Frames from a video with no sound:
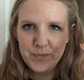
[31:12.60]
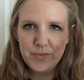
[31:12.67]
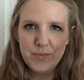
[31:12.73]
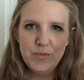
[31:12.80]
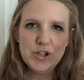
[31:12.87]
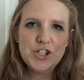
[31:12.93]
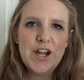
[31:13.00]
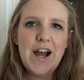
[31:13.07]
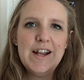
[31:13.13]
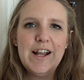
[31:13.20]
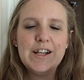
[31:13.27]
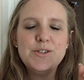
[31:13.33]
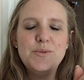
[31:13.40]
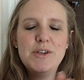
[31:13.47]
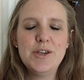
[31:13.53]
we'll chat
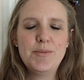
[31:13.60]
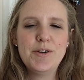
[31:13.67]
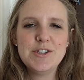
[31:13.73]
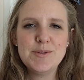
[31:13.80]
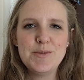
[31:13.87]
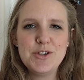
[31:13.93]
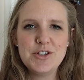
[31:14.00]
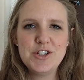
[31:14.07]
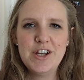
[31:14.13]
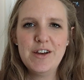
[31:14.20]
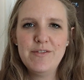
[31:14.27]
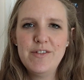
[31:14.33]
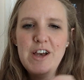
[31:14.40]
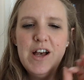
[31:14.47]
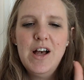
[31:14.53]
next week about some other
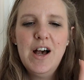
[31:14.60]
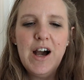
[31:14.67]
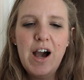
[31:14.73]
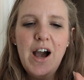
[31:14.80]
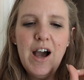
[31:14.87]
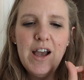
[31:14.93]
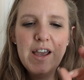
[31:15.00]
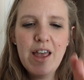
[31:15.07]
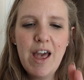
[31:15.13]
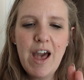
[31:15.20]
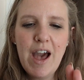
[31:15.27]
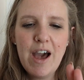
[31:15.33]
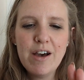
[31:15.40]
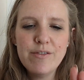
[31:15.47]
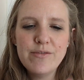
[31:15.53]
stuff. I
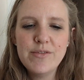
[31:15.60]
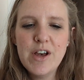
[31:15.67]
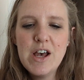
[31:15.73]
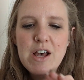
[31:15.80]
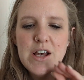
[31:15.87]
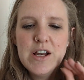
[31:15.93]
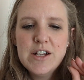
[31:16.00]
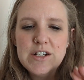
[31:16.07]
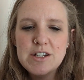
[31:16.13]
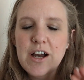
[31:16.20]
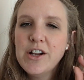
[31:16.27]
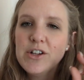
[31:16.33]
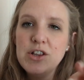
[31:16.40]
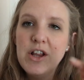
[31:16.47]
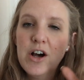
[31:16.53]
have
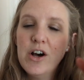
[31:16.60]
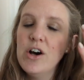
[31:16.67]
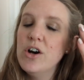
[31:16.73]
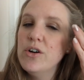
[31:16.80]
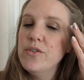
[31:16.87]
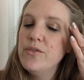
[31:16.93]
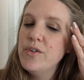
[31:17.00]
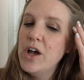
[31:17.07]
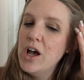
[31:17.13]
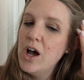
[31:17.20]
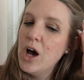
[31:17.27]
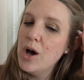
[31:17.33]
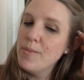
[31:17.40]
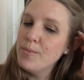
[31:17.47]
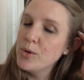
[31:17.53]
done a lot of
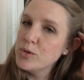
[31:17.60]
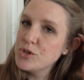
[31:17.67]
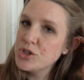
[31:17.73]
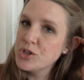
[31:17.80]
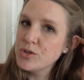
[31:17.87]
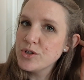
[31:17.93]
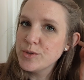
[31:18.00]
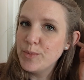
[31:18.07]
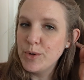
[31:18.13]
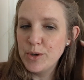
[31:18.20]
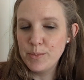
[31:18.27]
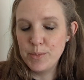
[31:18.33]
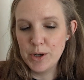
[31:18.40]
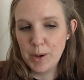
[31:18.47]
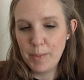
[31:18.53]
emotional
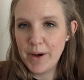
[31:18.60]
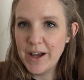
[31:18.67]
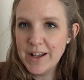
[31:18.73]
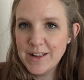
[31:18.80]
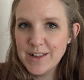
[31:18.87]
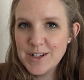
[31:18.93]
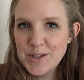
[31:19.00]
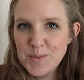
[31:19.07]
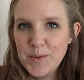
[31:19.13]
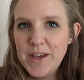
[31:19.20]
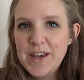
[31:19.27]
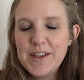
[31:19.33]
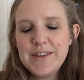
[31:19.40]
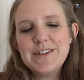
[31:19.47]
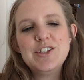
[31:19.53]
support book buying this
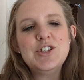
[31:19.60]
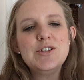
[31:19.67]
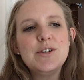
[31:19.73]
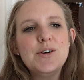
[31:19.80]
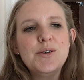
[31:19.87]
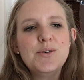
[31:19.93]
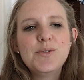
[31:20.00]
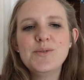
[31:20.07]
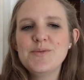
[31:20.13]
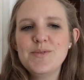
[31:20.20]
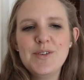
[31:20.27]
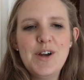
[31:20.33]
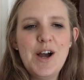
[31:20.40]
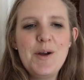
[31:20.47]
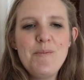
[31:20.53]
week, so
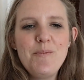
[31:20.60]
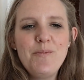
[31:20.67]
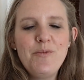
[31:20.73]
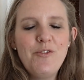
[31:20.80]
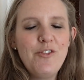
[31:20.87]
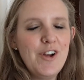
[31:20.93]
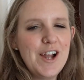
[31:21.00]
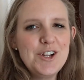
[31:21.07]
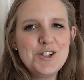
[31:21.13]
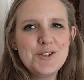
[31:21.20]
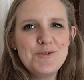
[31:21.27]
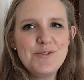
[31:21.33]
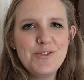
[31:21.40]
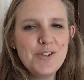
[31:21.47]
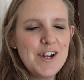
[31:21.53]
I'm fresh
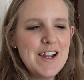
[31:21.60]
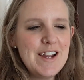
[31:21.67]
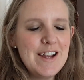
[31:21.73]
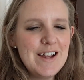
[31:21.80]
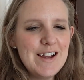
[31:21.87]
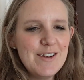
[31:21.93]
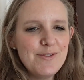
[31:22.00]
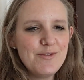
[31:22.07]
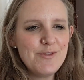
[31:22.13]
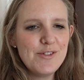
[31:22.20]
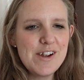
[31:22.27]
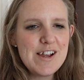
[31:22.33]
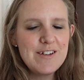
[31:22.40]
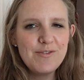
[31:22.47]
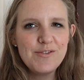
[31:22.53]
and free
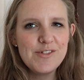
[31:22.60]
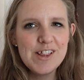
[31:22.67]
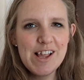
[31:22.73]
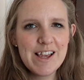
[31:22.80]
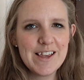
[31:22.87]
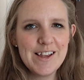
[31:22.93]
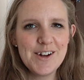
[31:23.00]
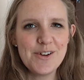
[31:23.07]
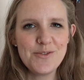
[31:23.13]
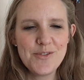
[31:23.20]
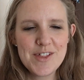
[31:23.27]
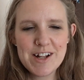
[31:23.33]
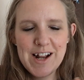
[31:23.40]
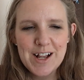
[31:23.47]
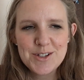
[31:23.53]
for like, you know, for
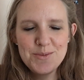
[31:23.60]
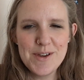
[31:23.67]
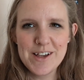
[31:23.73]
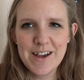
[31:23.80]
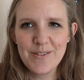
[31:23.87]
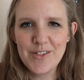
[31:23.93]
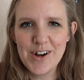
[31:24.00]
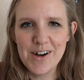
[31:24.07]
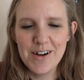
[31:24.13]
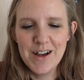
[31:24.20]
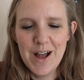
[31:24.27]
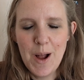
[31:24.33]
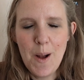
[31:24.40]
the next week. I've got